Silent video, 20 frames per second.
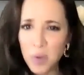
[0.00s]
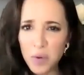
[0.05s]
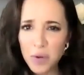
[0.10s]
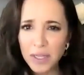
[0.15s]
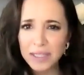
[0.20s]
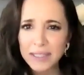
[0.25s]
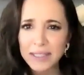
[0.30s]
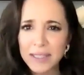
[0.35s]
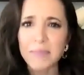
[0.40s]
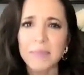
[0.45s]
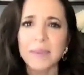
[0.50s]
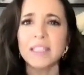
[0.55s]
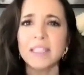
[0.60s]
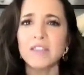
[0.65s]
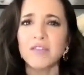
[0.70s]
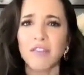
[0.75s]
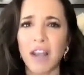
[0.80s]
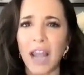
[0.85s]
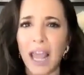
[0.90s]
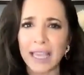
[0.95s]
"Who is it?
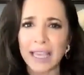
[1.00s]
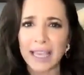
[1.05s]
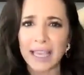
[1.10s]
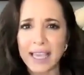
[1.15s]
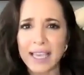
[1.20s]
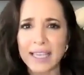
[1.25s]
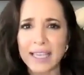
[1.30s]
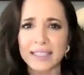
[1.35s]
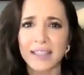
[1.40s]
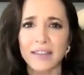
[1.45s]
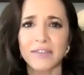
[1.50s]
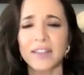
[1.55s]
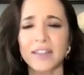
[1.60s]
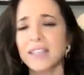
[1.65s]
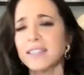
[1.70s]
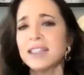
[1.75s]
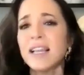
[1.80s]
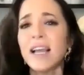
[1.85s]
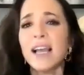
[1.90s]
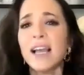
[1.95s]
It's Blakies of
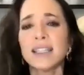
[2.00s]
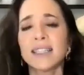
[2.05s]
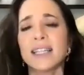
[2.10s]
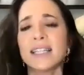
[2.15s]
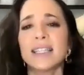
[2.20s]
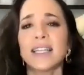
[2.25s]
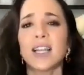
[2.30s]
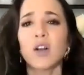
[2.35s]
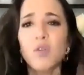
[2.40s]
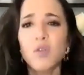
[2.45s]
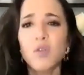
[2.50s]
this. And